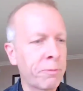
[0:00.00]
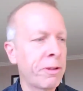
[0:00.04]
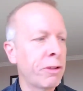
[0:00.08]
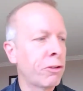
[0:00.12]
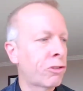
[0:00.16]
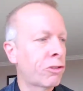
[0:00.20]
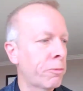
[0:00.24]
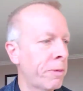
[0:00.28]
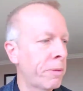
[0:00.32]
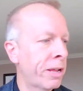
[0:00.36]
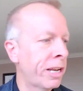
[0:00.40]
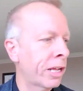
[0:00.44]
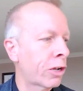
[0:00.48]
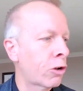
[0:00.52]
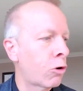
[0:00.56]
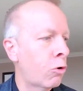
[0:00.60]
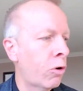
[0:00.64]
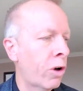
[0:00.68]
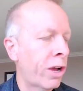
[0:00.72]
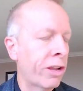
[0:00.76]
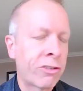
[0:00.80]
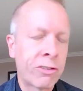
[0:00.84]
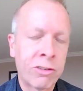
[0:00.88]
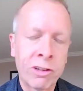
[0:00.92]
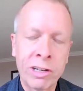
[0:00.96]
of you submitted
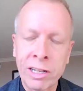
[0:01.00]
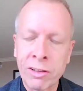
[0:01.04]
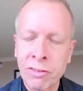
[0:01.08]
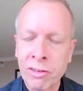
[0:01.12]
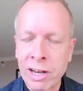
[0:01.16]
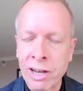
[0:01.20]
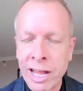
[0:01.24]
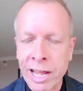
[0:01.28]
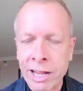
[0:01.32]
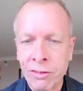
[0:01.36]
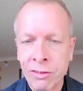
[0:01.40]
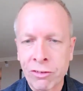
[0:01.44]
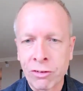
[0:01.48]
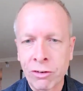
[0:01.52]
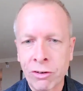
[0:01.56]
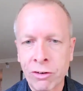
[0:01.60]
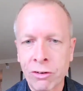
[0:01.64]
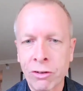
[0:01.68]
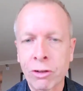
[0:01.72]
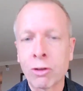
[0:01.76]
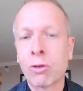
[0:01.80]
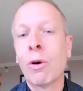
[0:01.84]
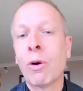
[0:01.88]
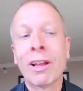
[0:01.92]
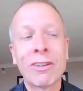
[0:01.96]
questions
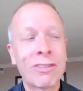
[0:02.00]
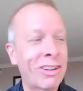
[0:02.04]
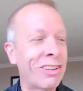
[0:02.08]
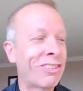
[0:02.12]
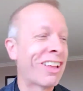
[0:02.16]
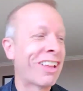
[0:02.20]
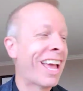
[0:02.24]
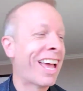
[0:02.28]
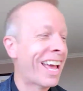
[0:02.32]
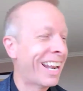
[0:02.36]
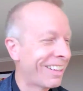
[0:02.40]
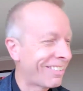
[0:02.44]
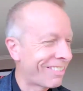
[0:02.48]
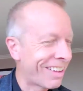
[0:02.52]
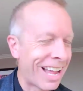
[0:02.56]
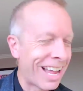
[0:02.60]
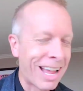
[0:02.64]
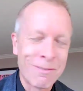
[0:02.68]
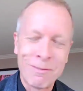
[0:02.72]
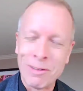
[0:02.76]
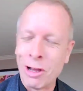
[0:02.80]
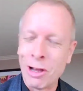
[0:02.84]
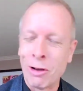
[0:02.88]
ahead of time.